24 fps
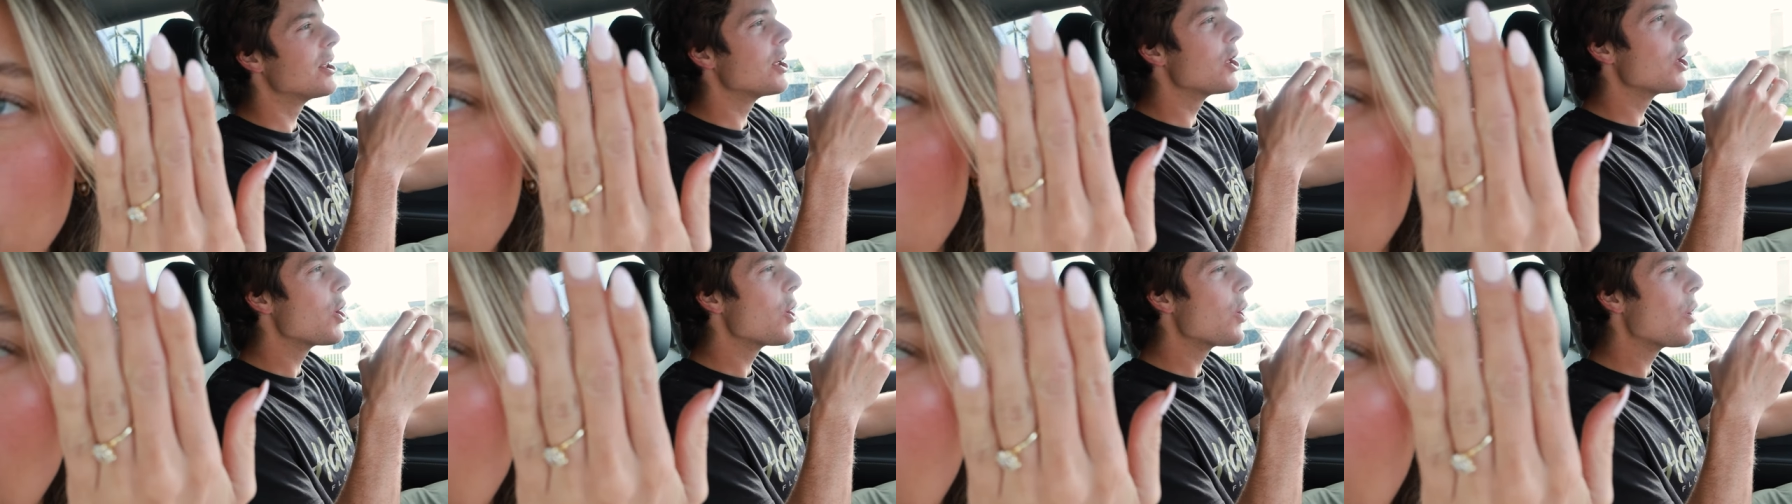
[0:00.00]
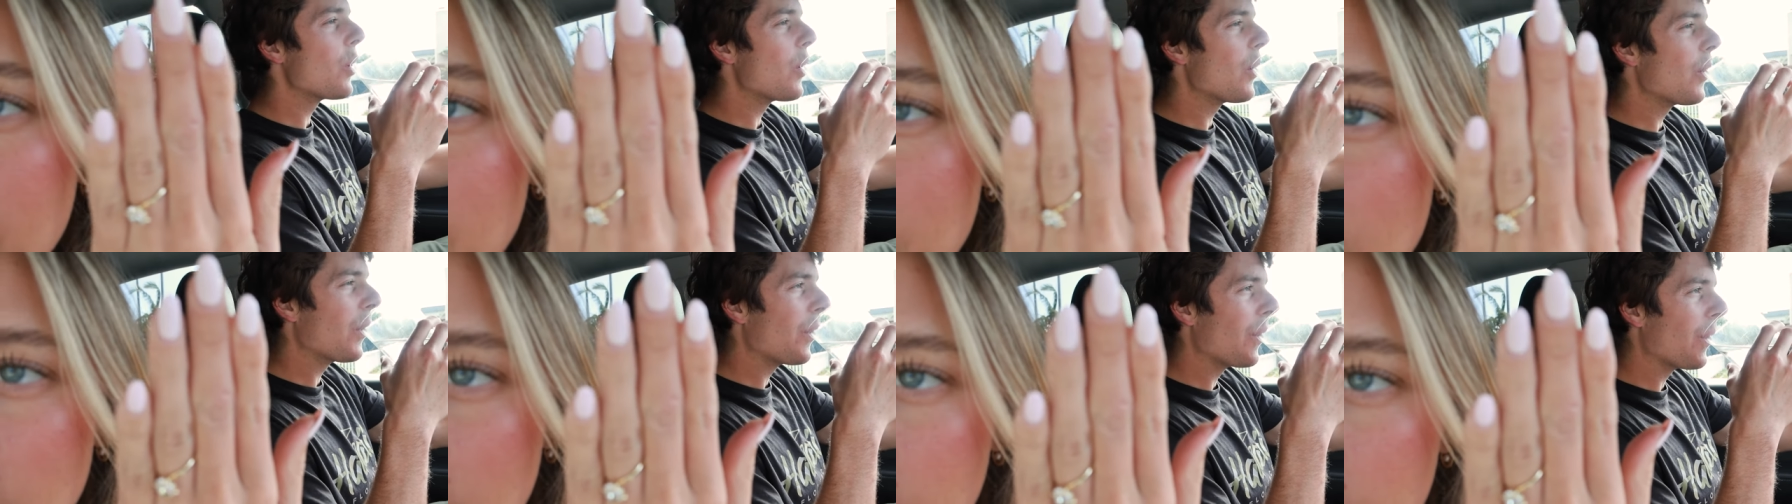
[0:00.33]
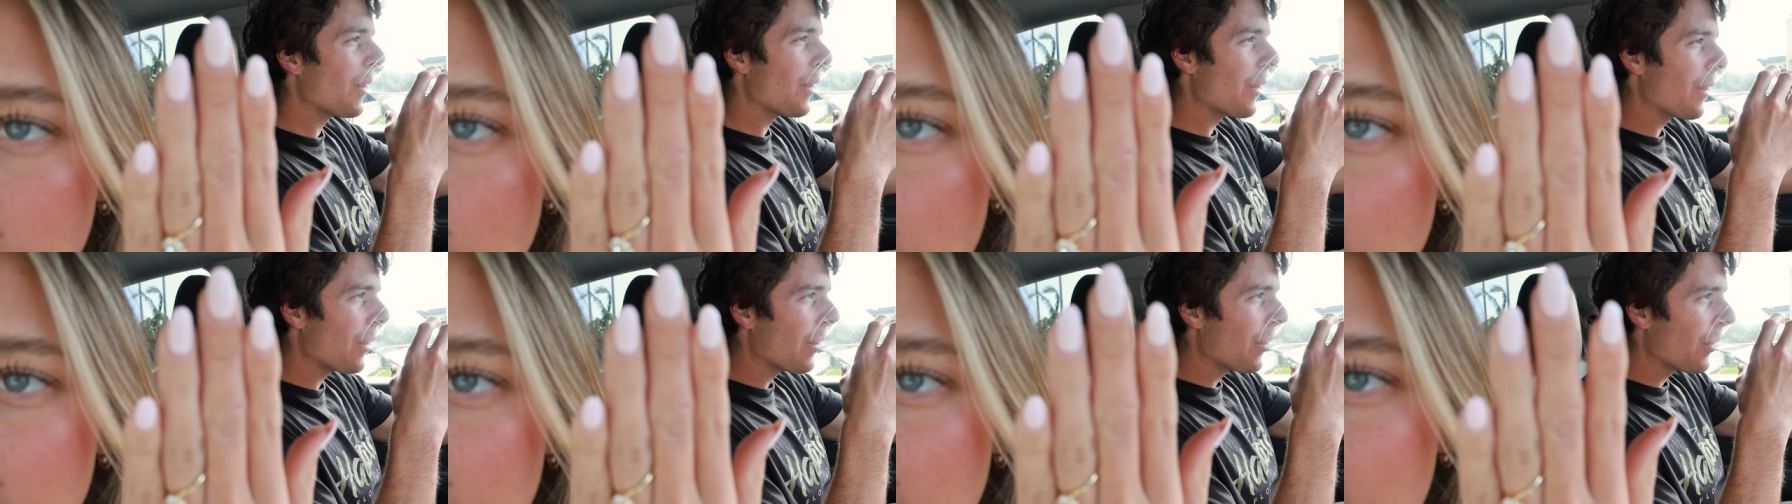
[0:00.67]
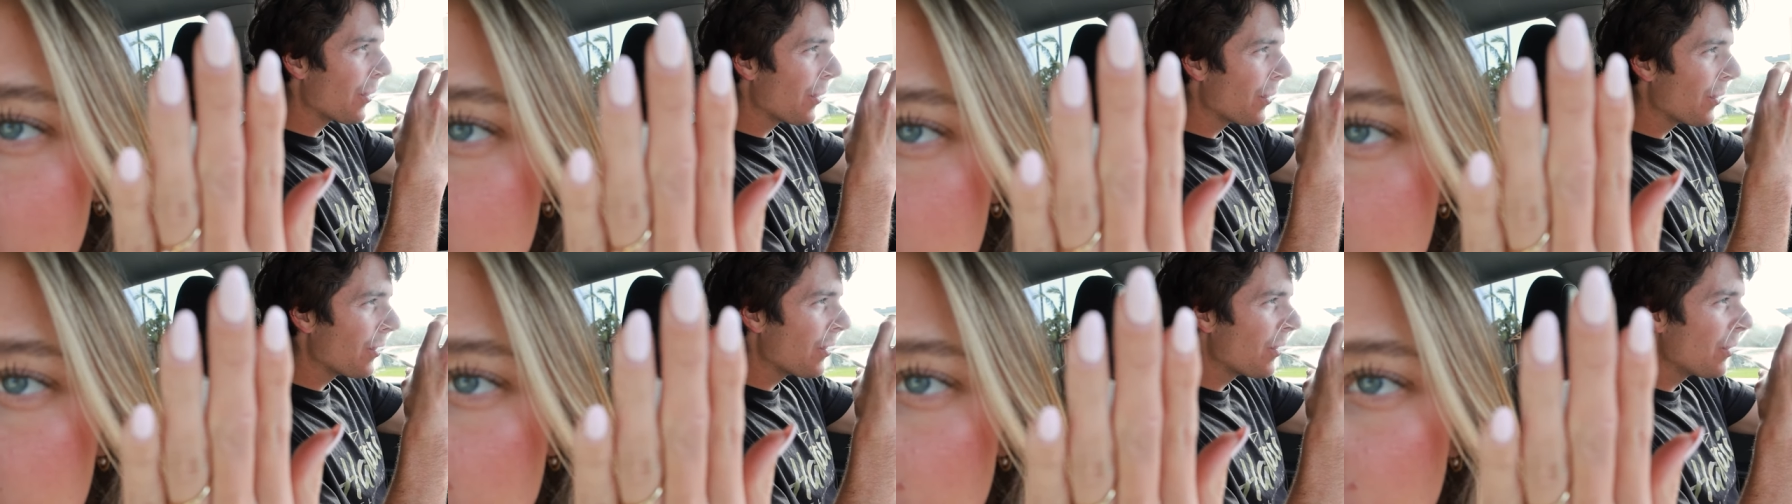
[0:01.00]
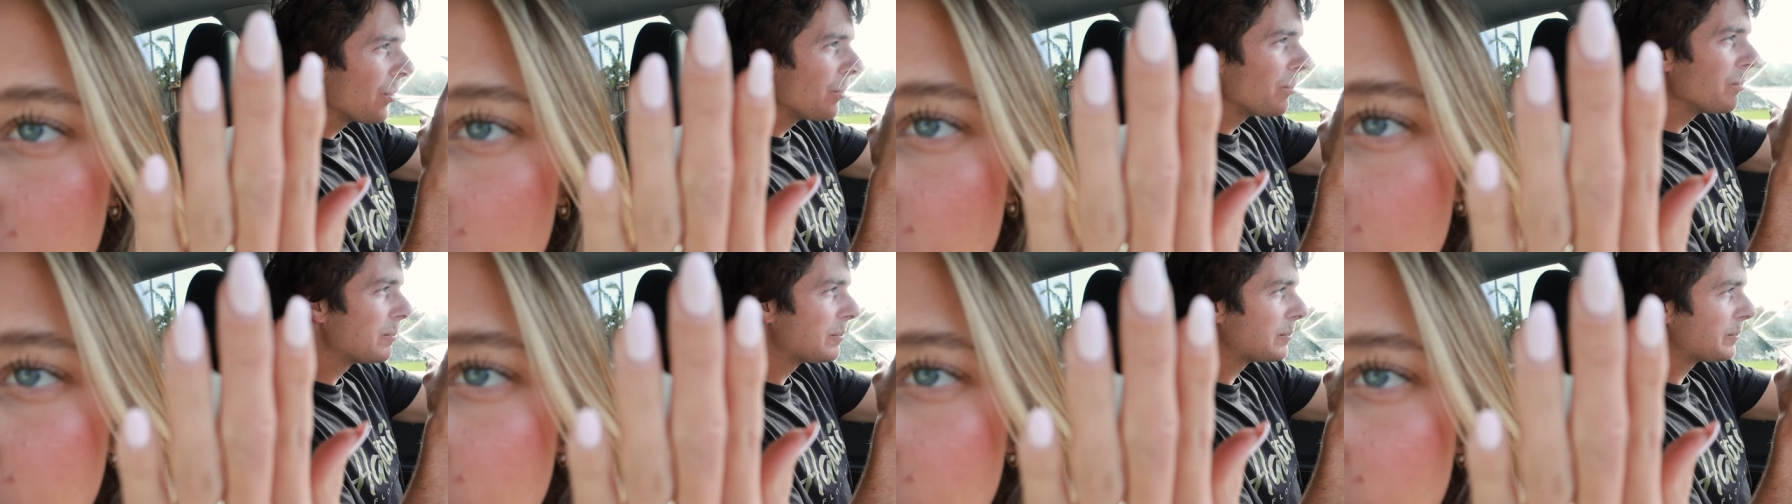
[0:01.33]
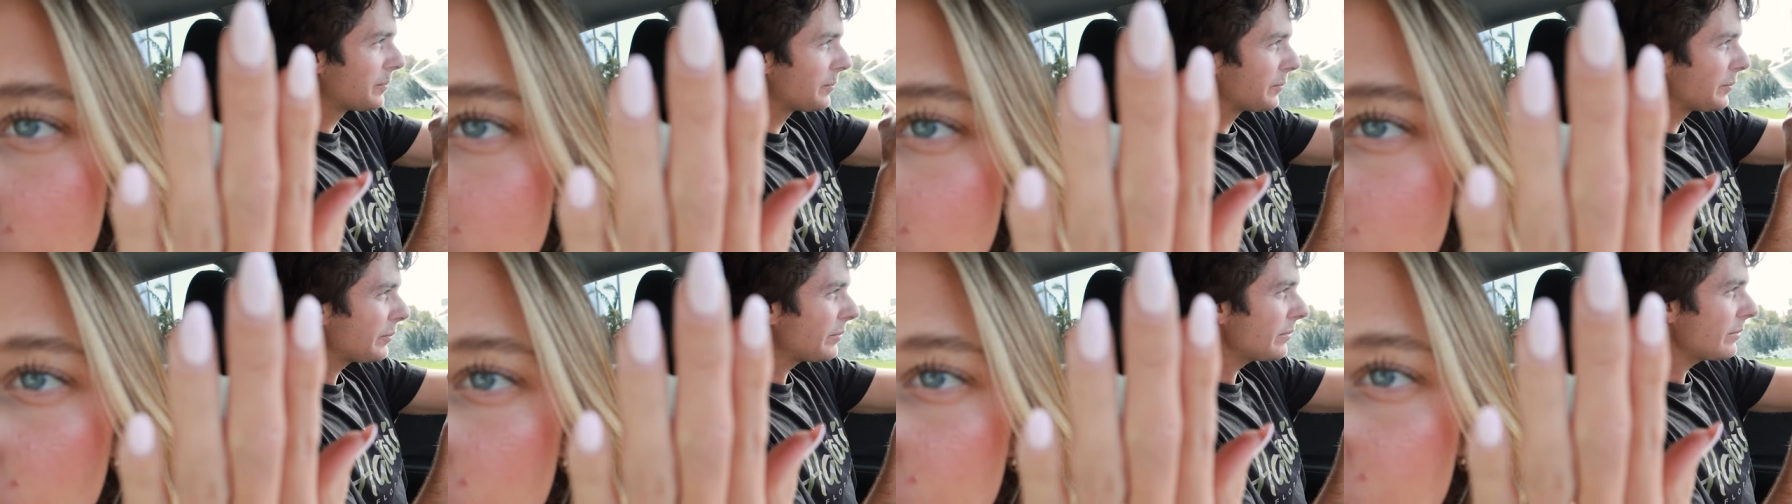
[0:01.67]
Well, I'm getting my nails done.
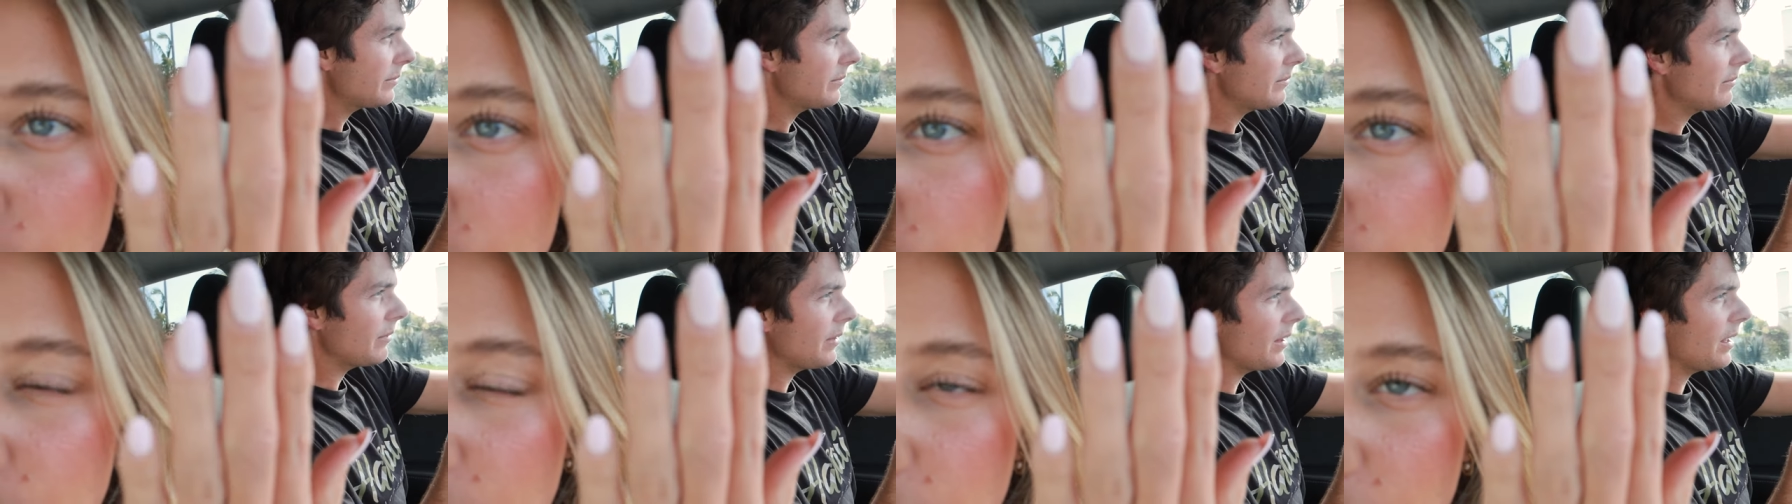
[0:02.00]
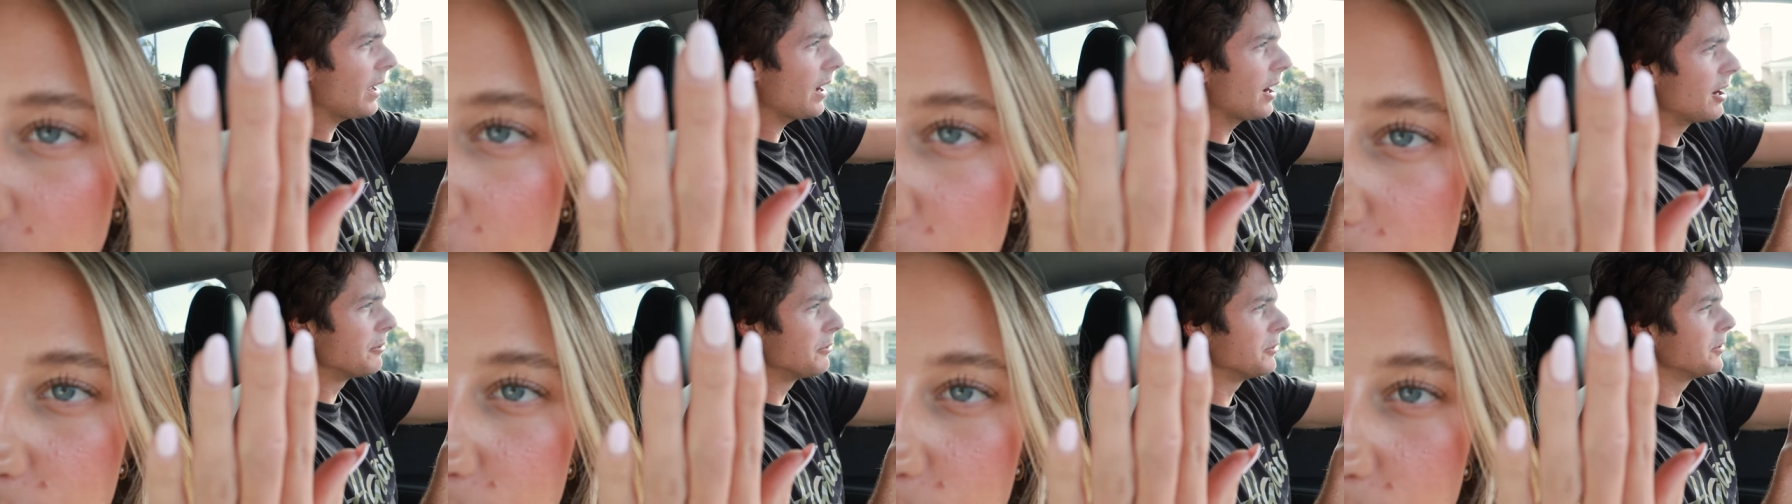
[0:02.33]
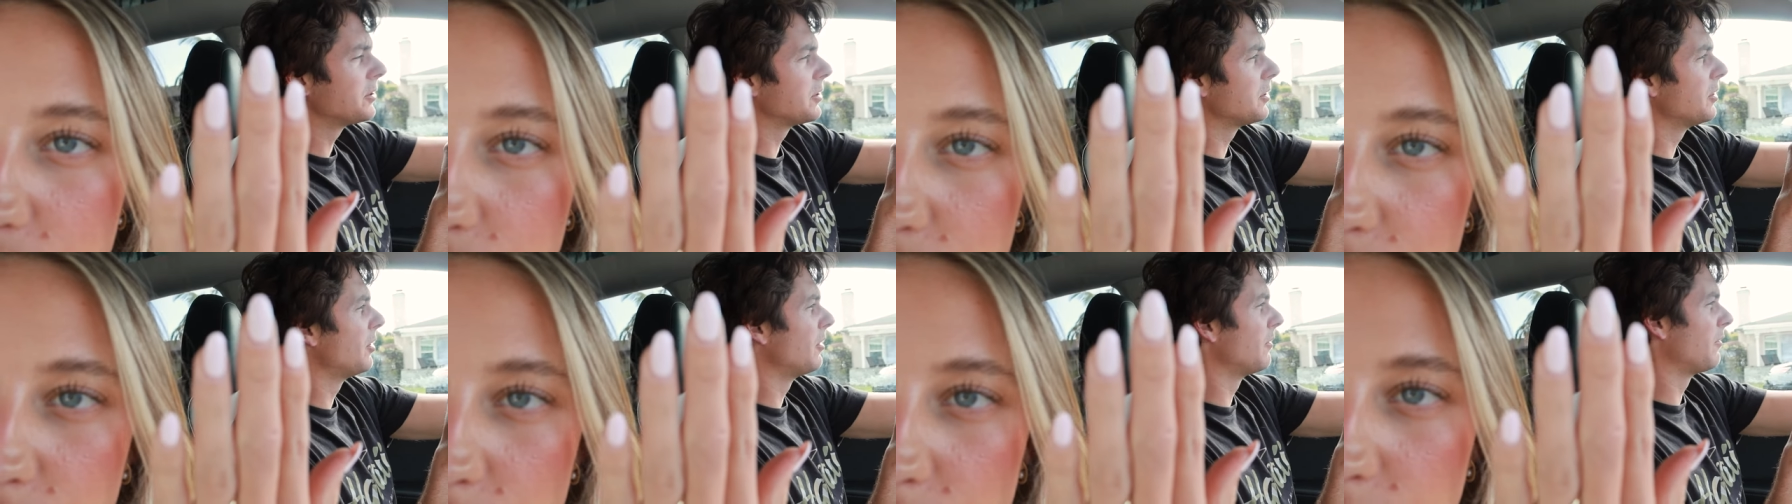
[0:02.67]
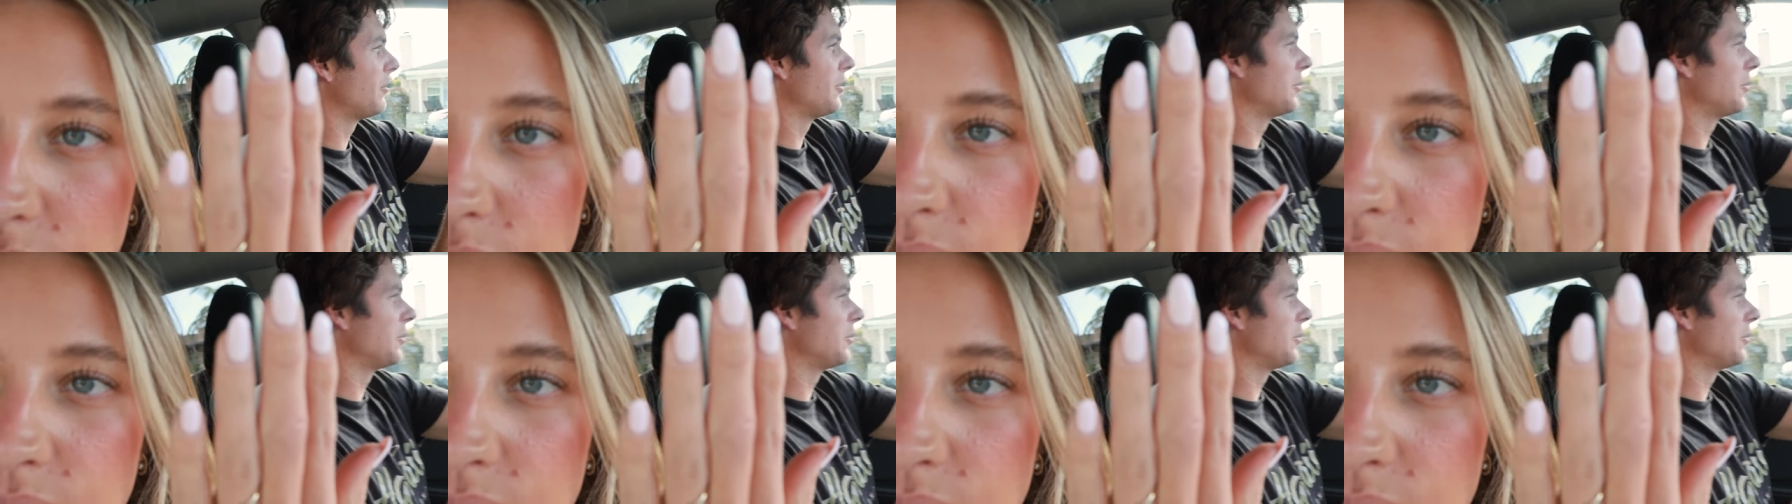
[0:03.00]
Why won't it focus? I'm just going